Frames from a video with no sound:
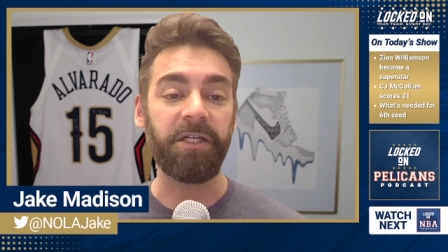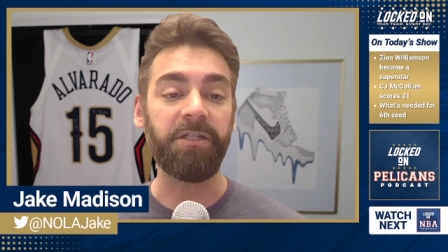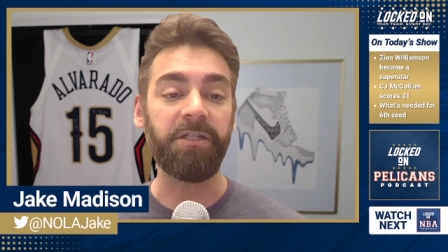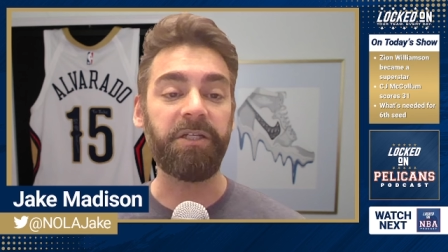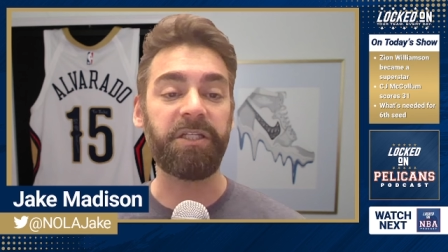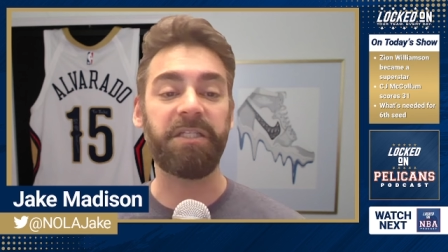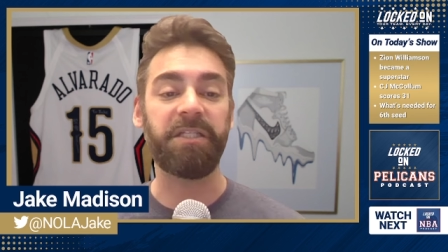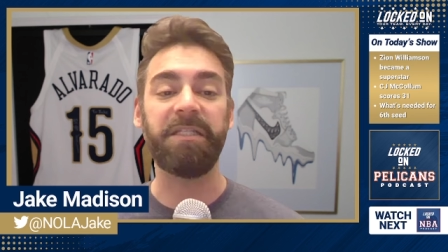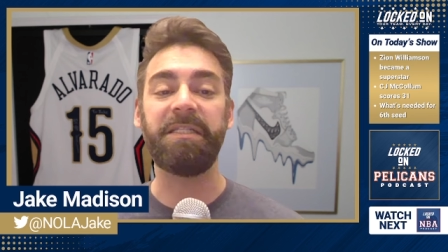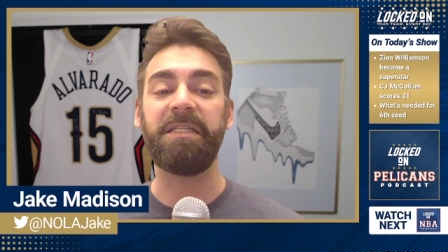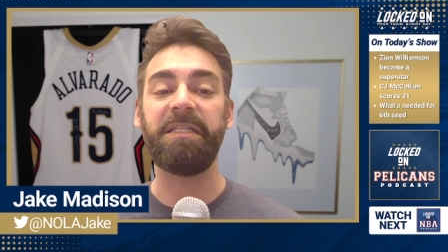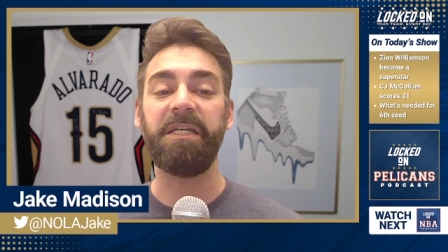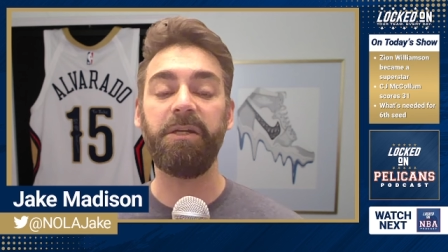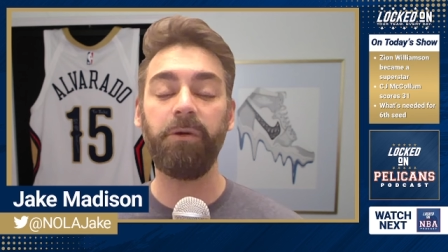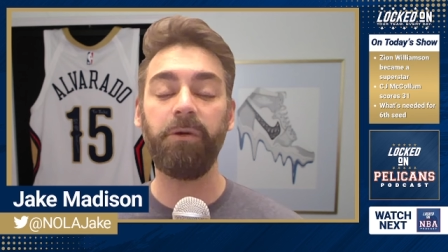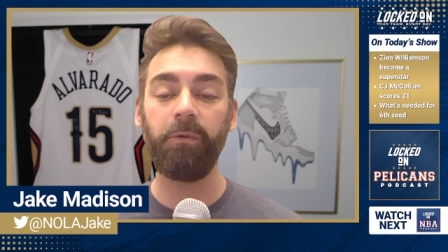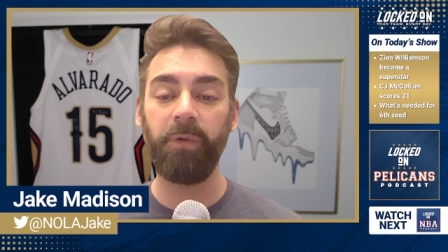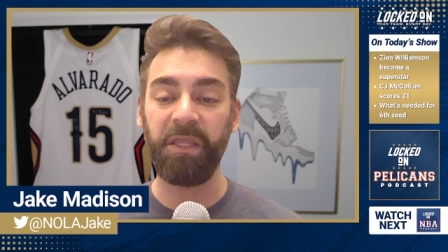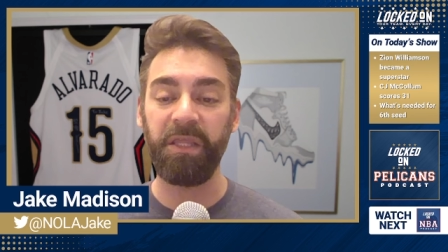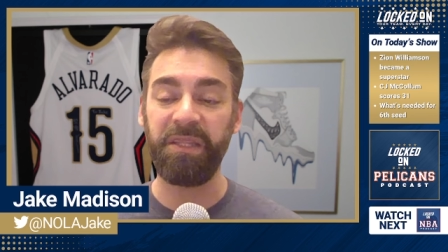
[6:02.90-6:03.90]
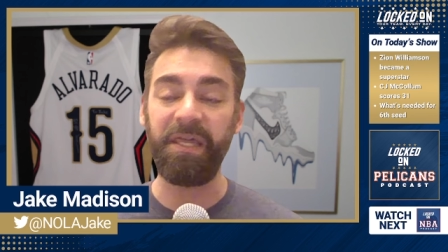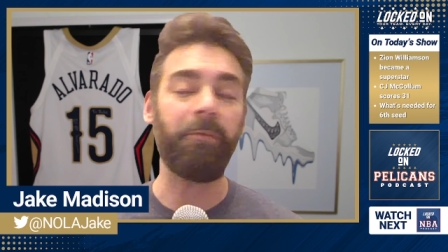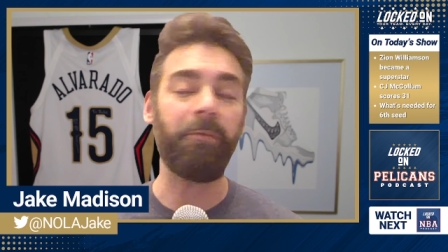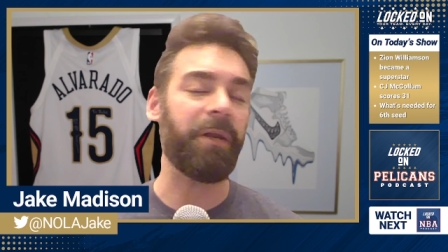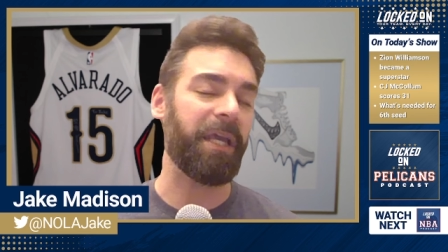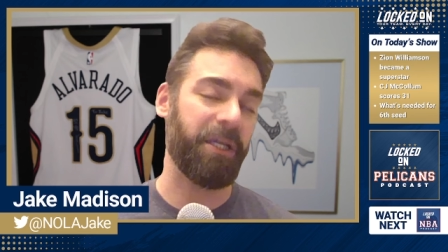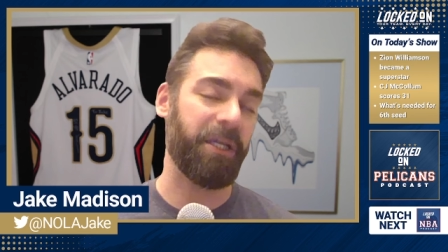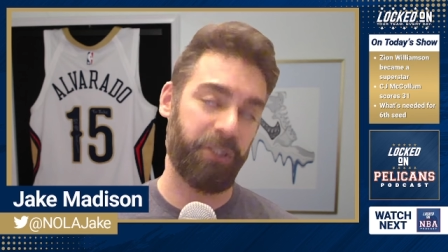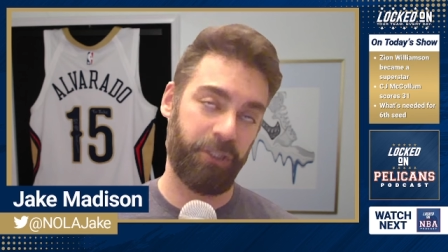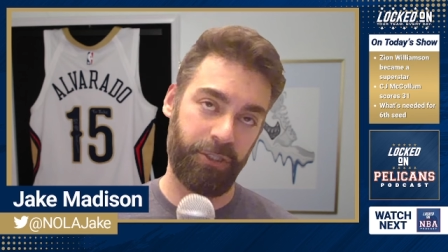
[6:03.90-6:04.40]
to just deal with that
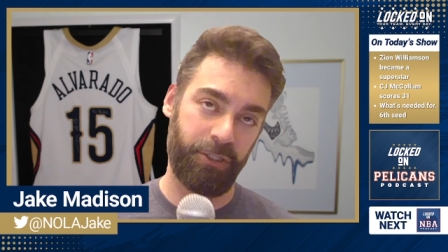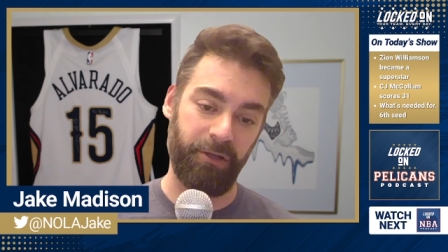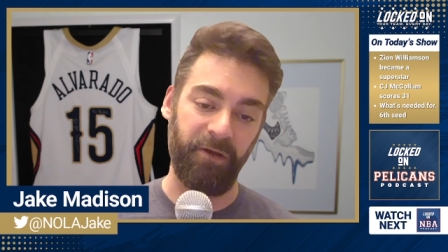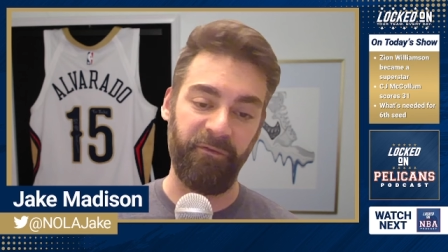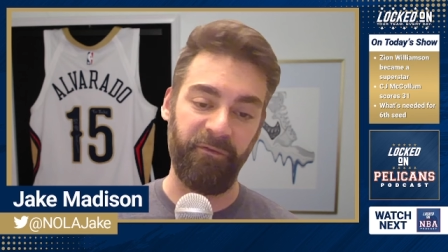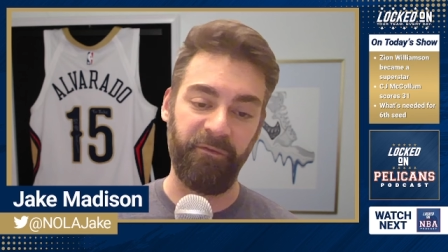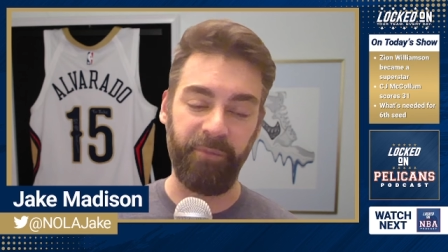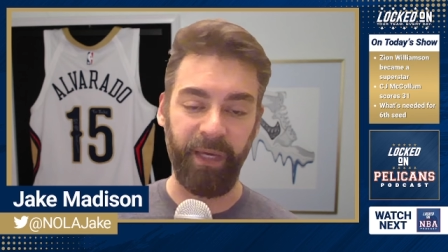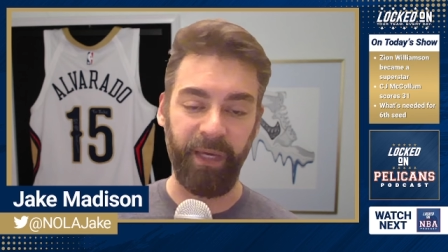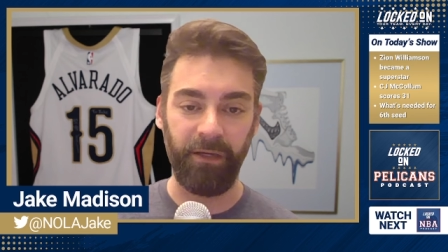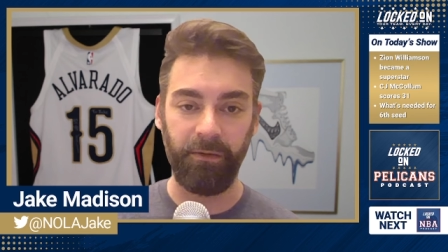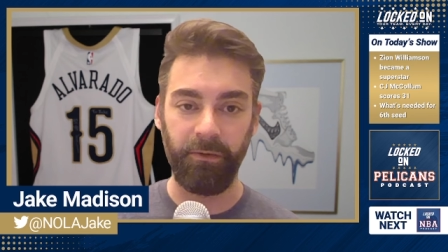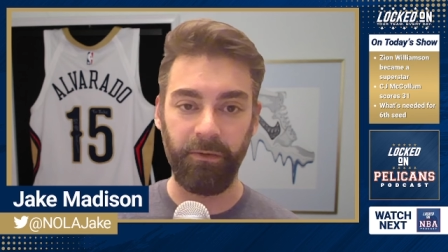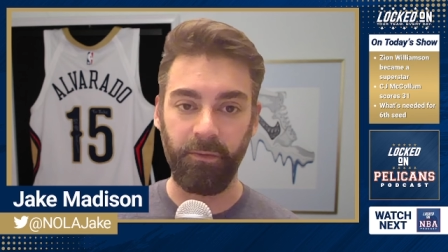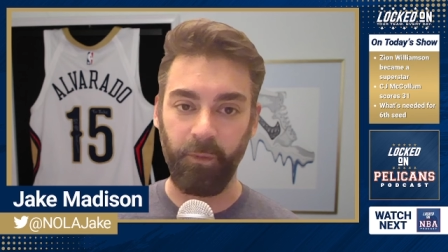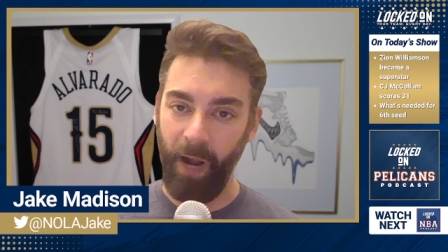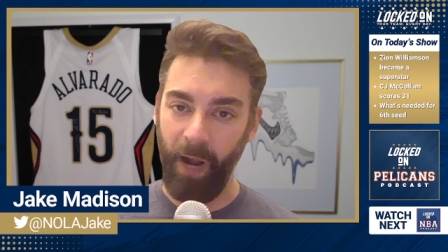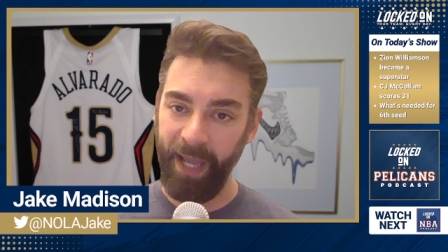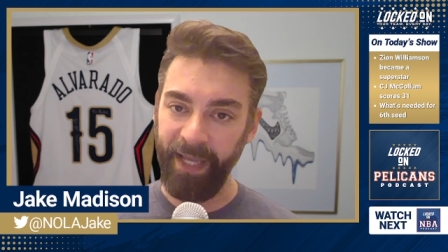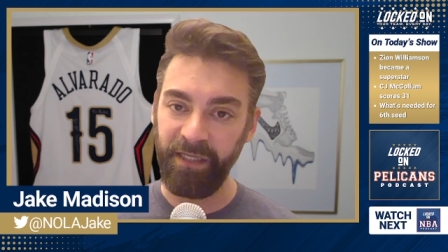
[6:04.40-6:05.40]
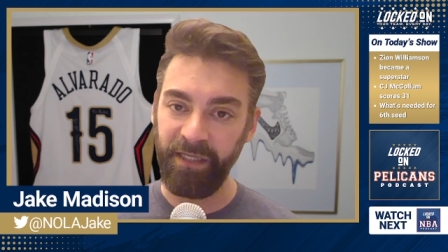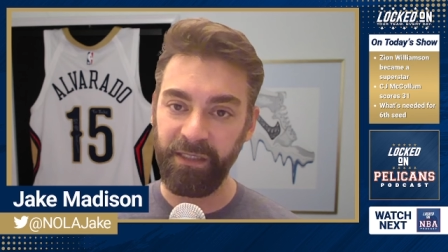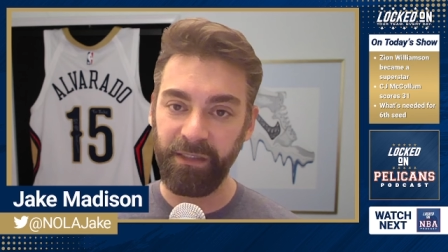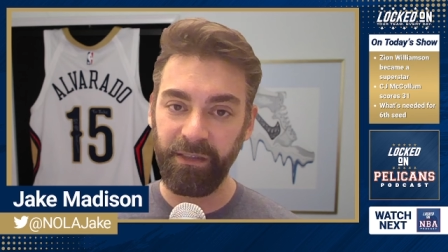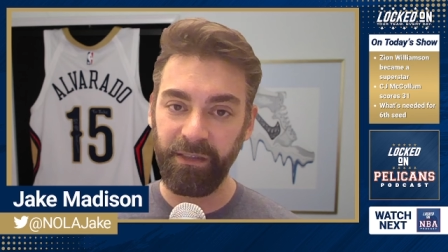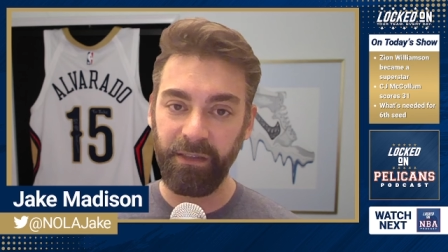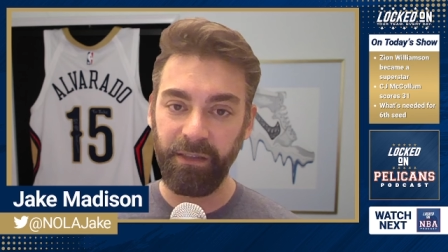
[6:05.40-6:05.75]
when he should have been, right?